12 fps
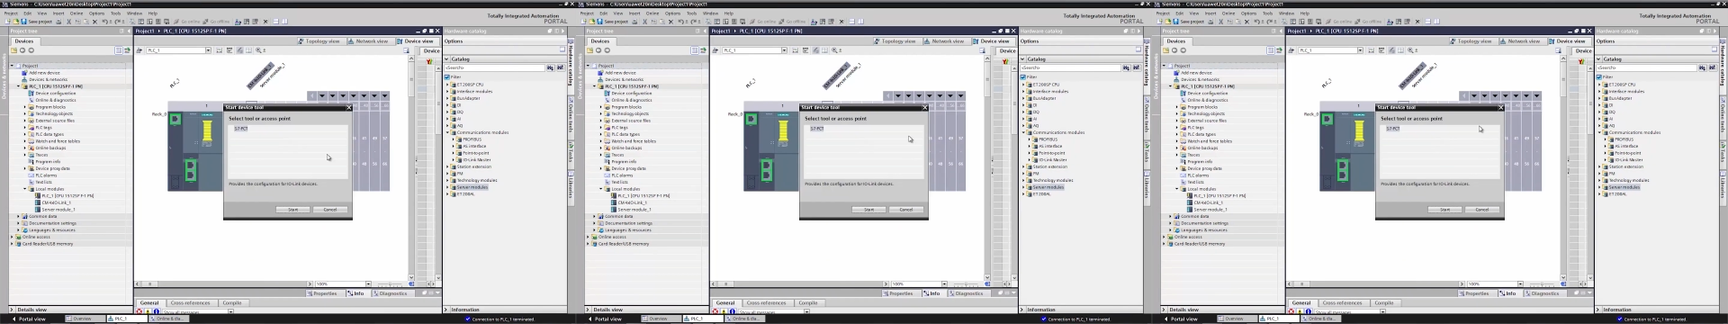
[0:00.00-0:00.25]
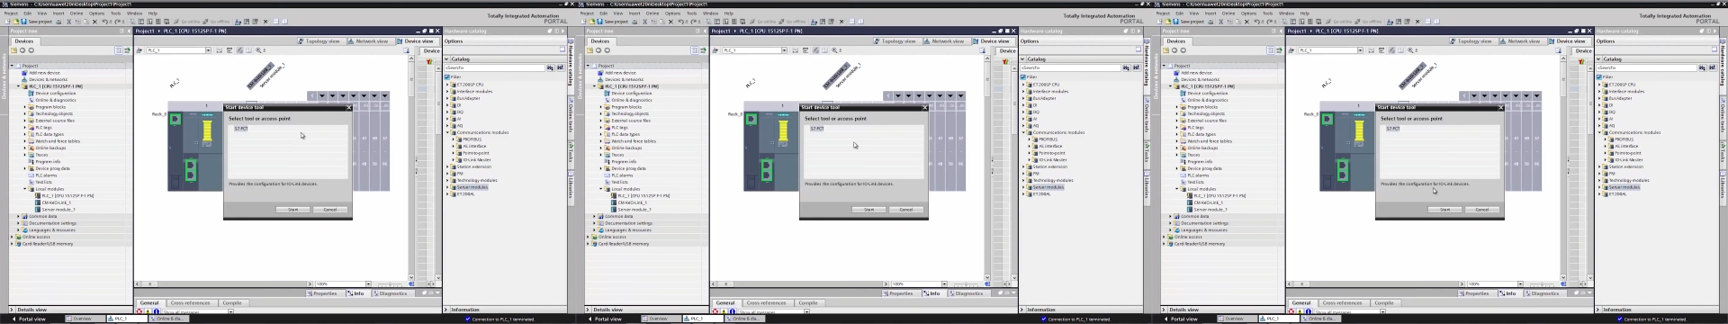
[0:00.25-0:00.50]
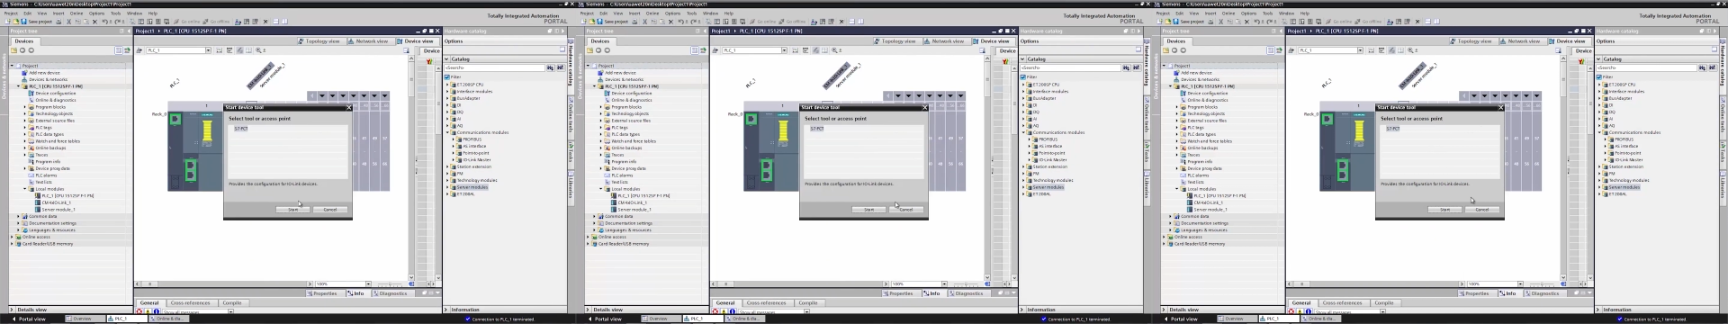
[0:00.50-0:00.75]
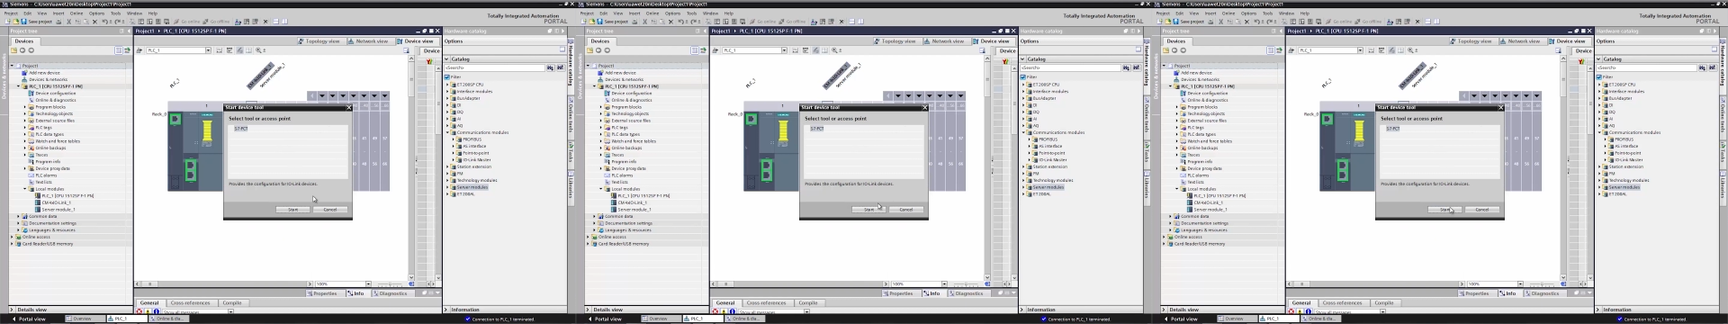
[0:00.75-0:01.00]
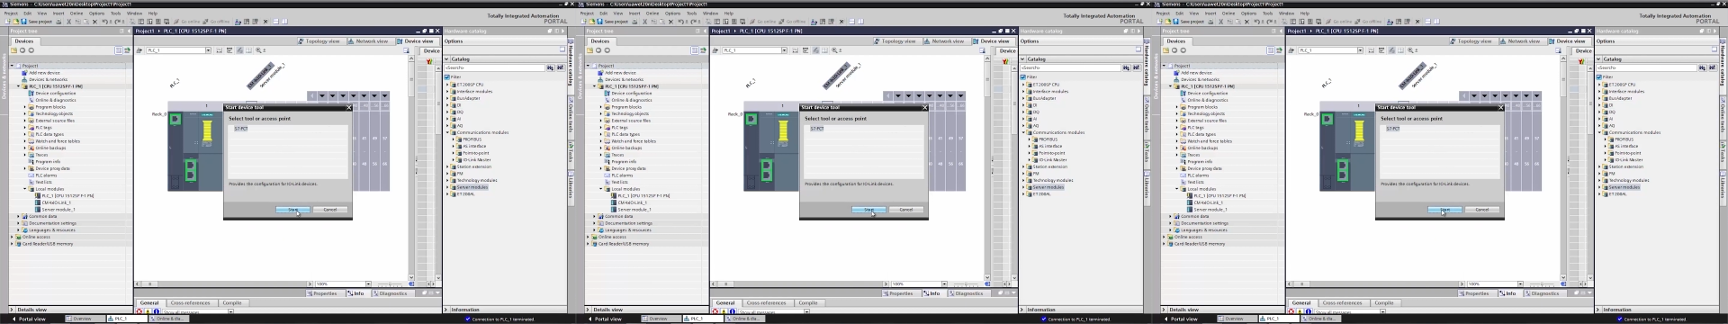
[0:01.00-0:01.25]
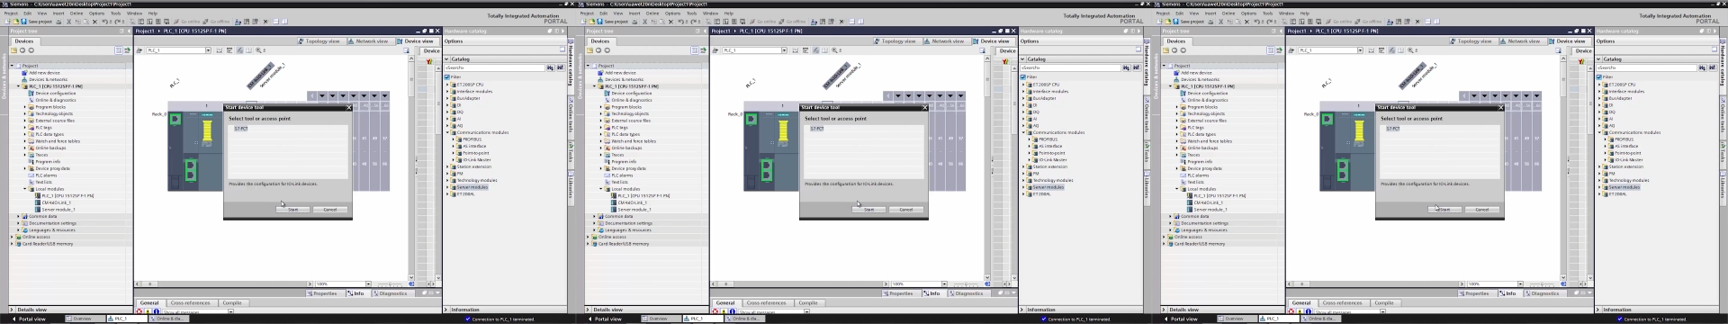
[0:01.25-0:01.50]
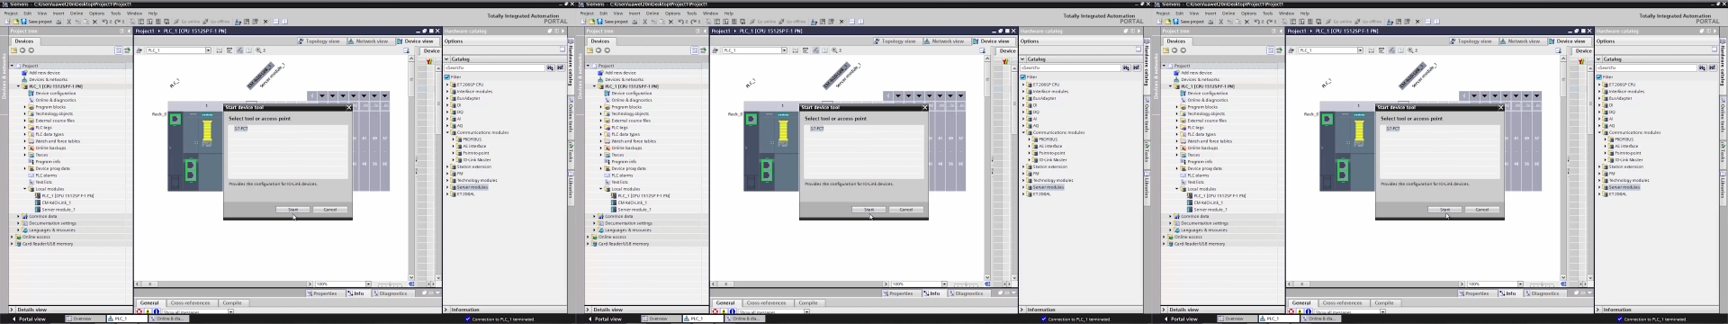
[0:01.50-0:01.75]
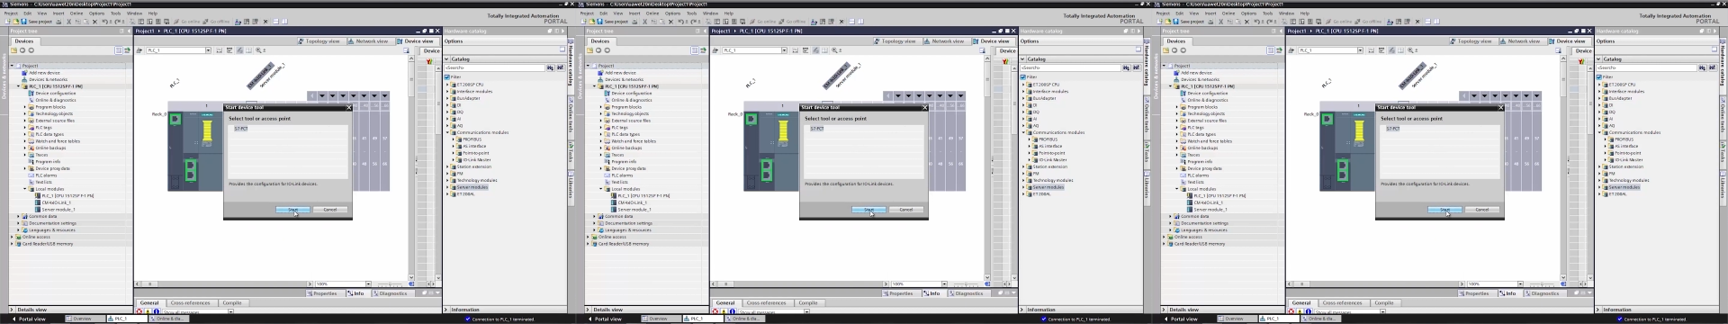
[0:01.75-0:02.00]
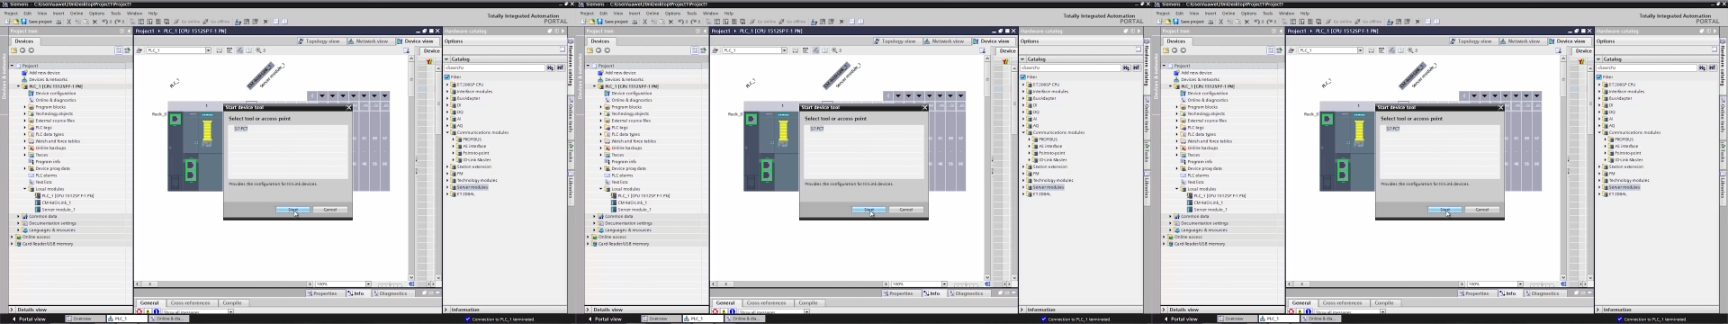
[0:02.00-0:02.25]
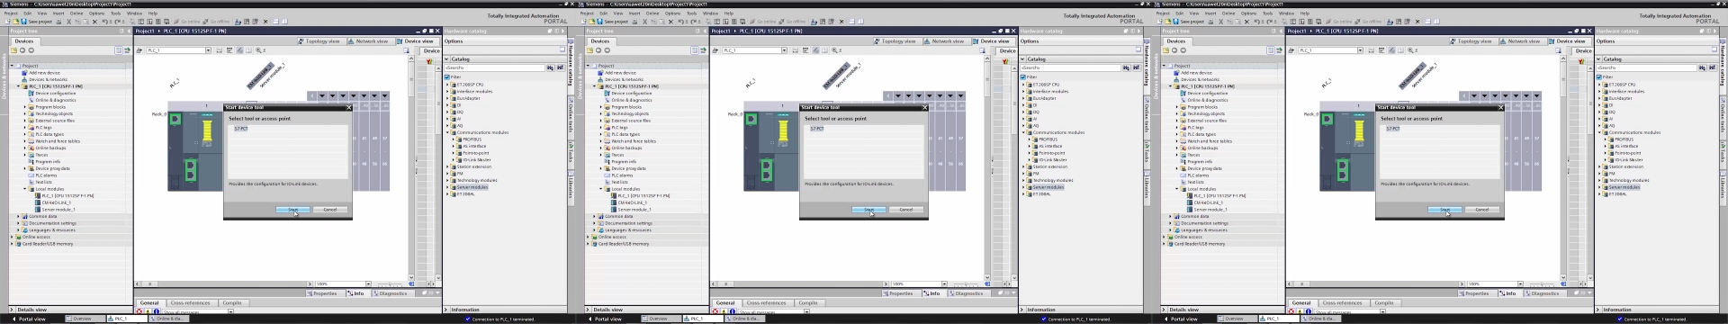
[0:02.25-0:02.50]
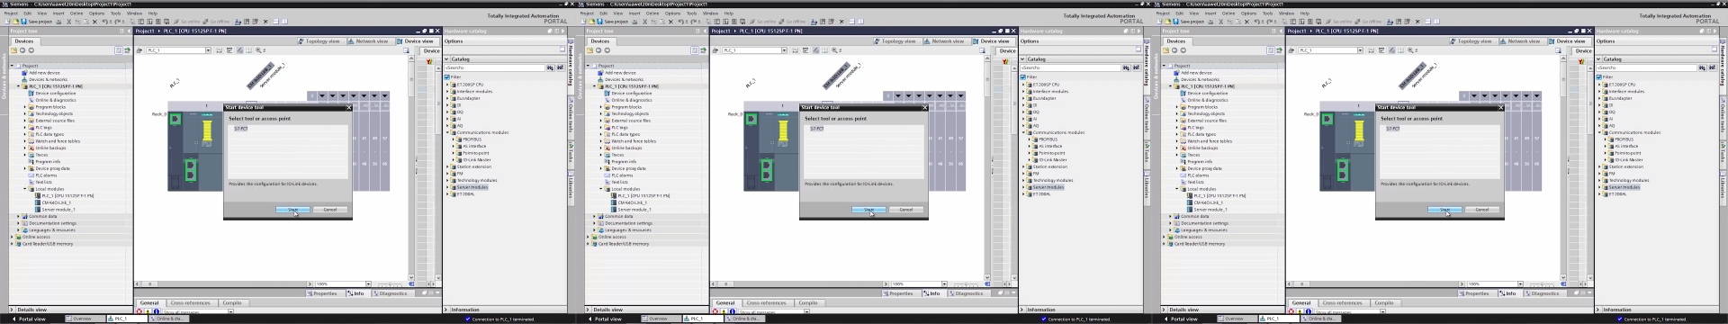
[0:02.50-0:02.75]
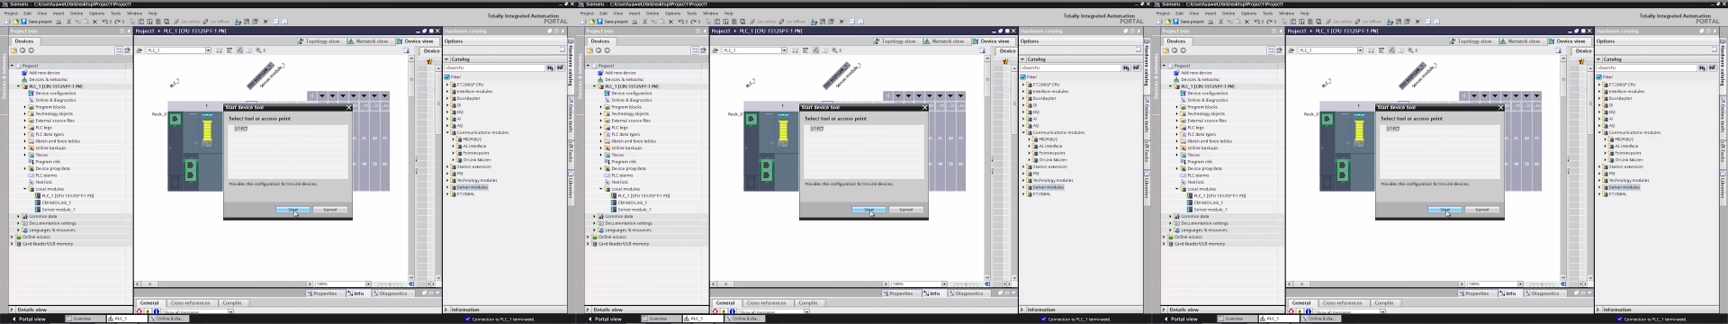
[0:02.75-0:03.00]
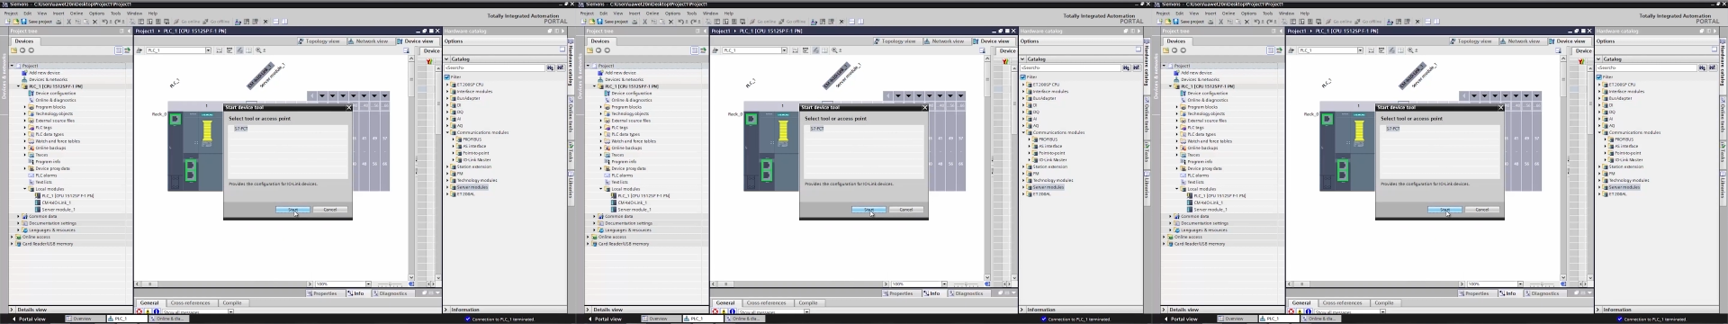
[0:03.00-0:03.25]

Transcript: Nobody's mouth can be seen.